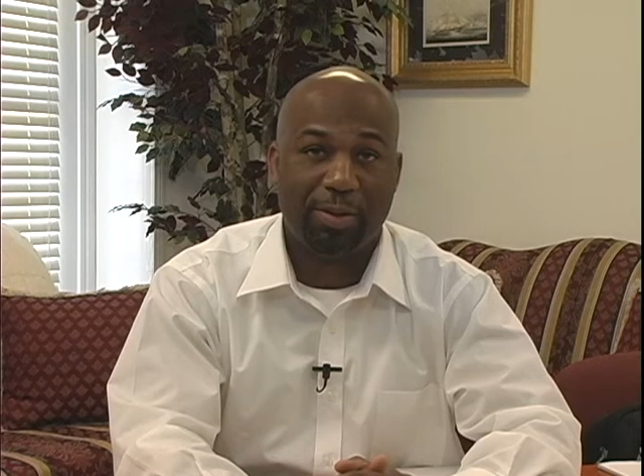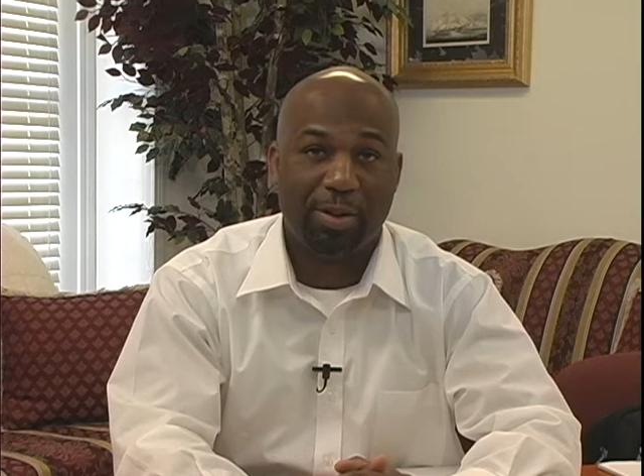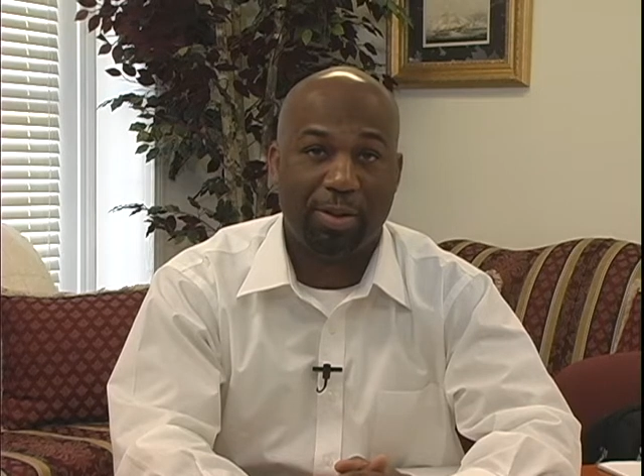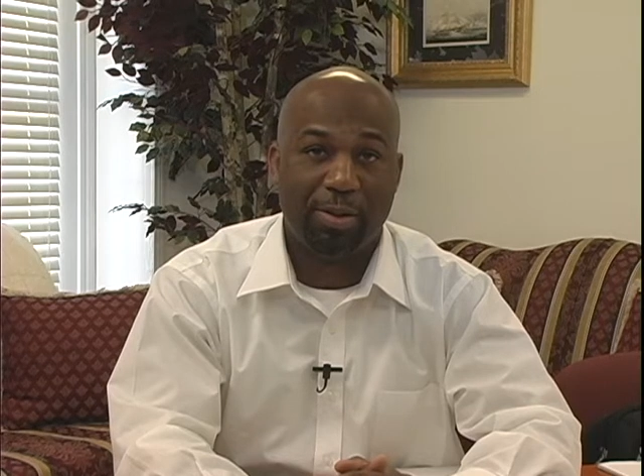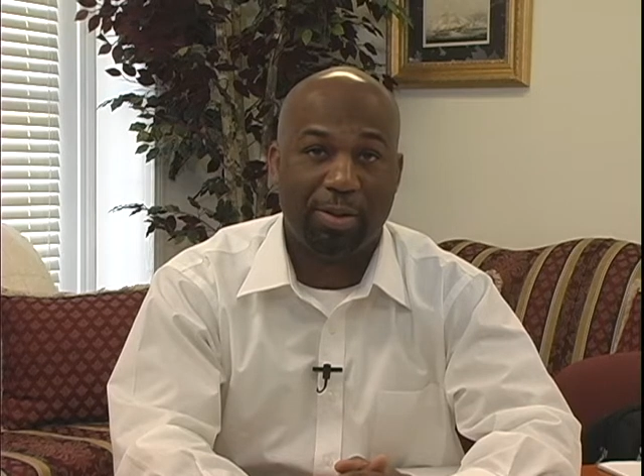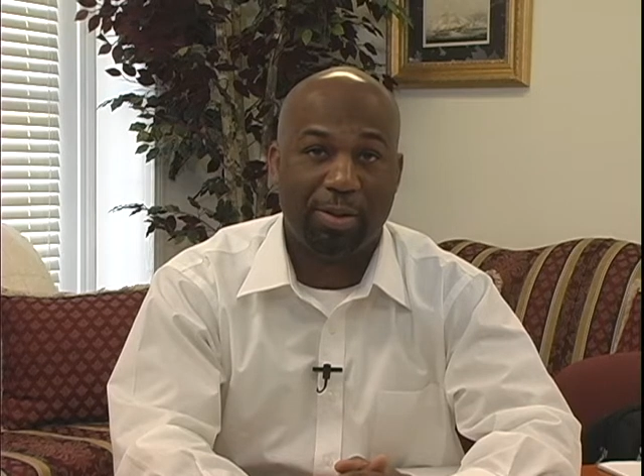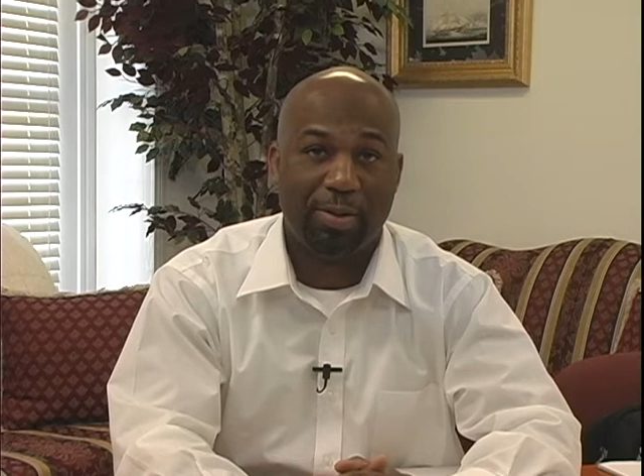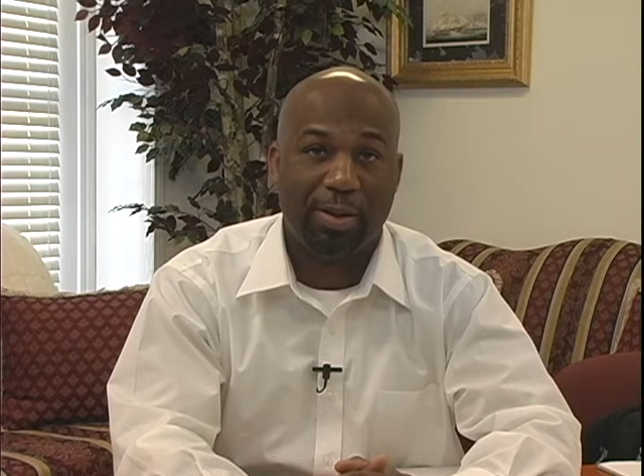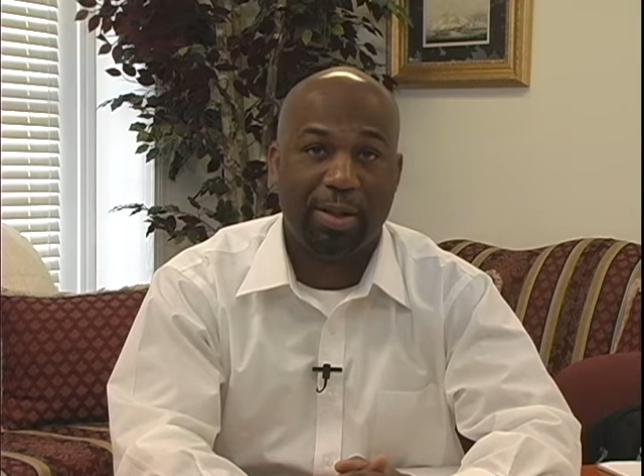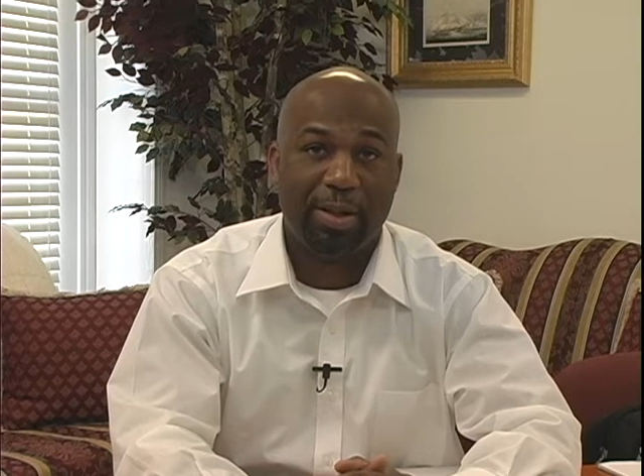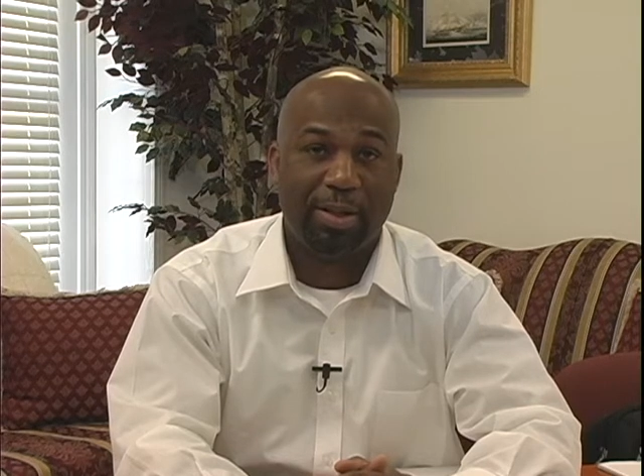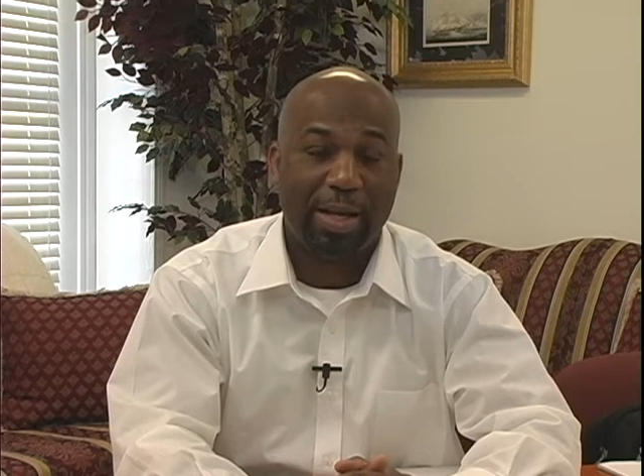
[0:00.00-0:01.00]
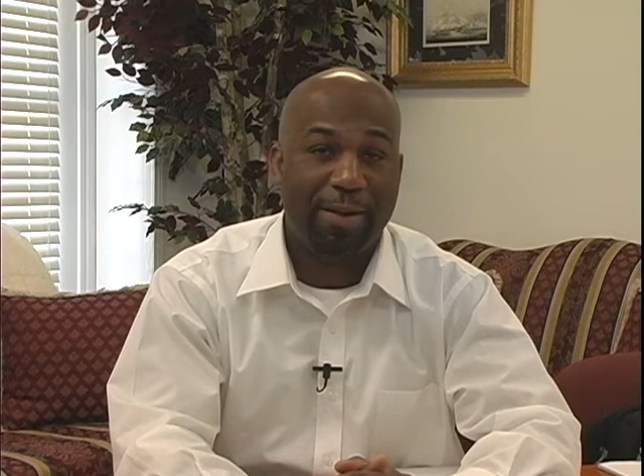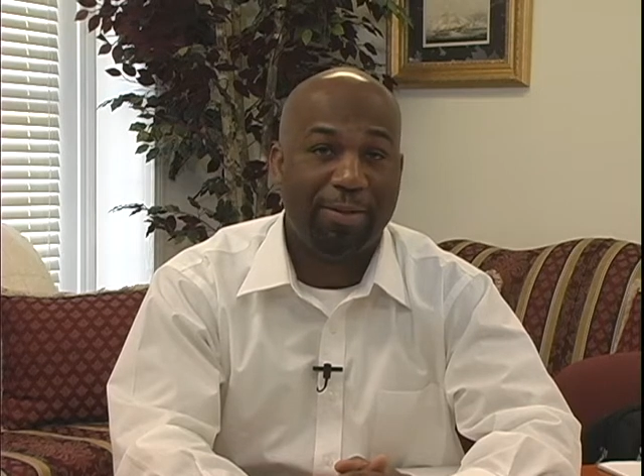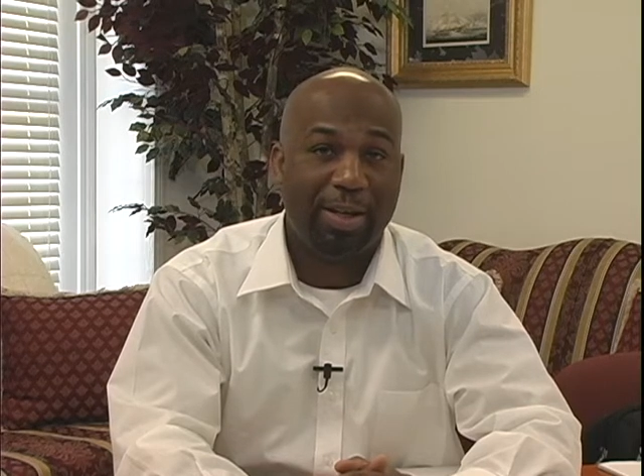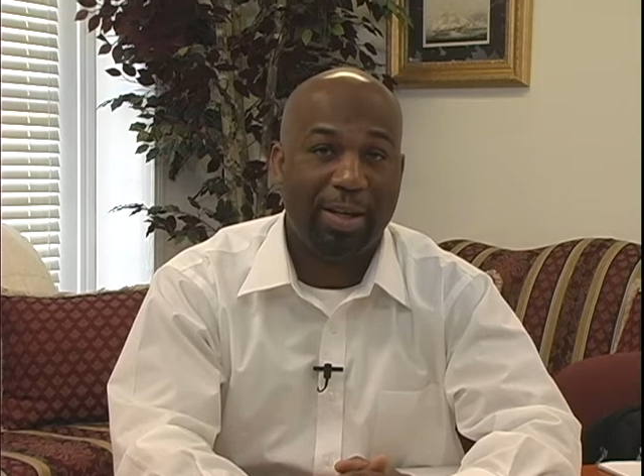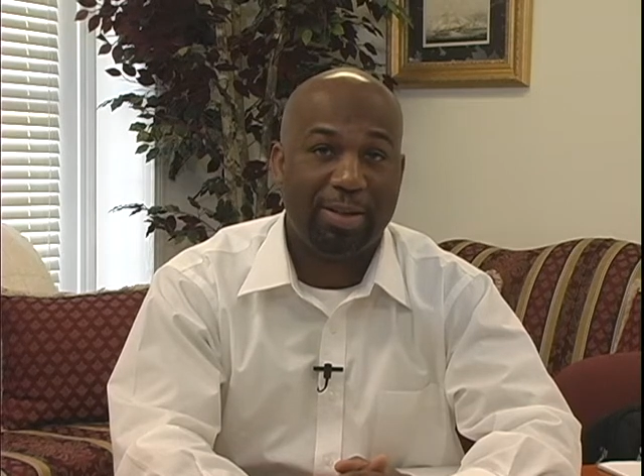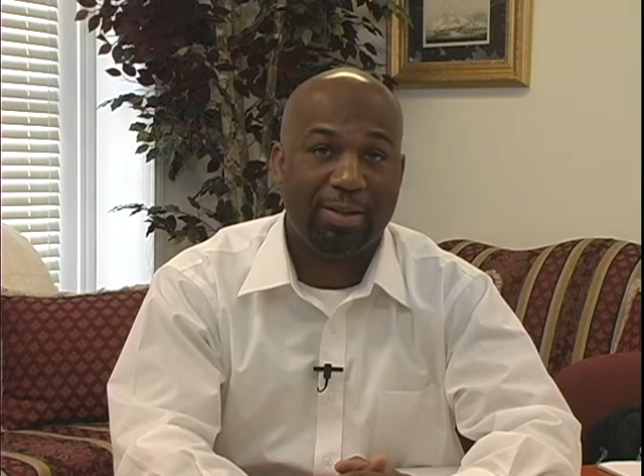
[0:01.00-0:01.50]
logo,
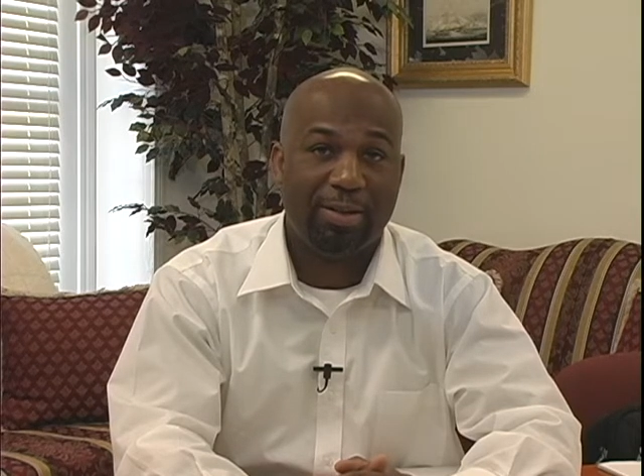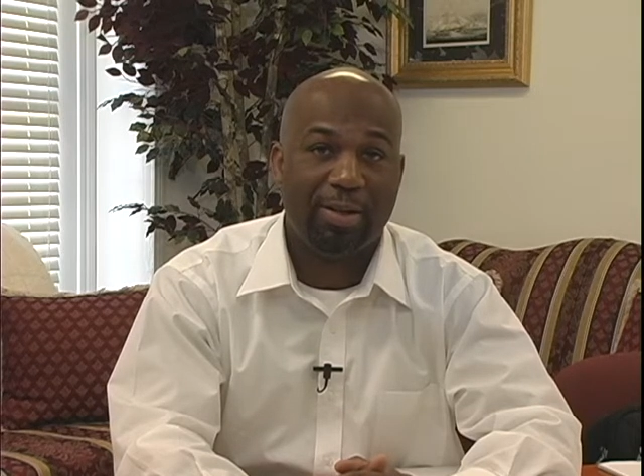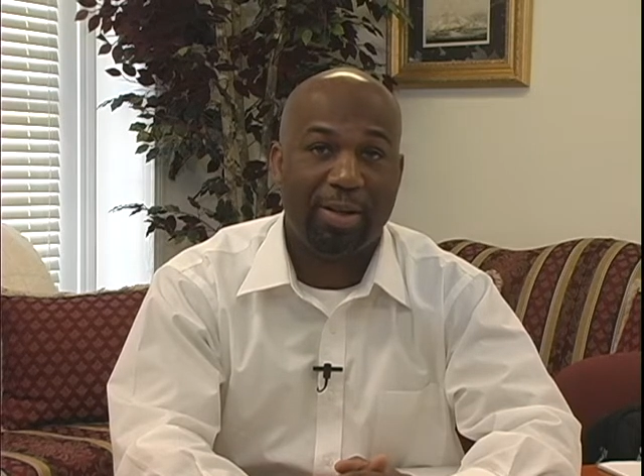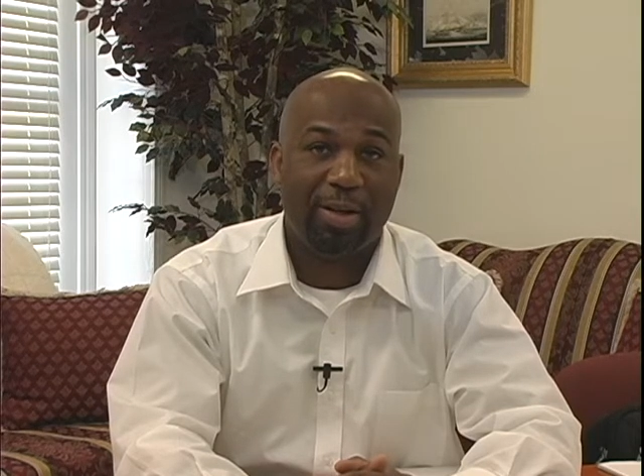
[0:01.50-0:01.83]
navigation,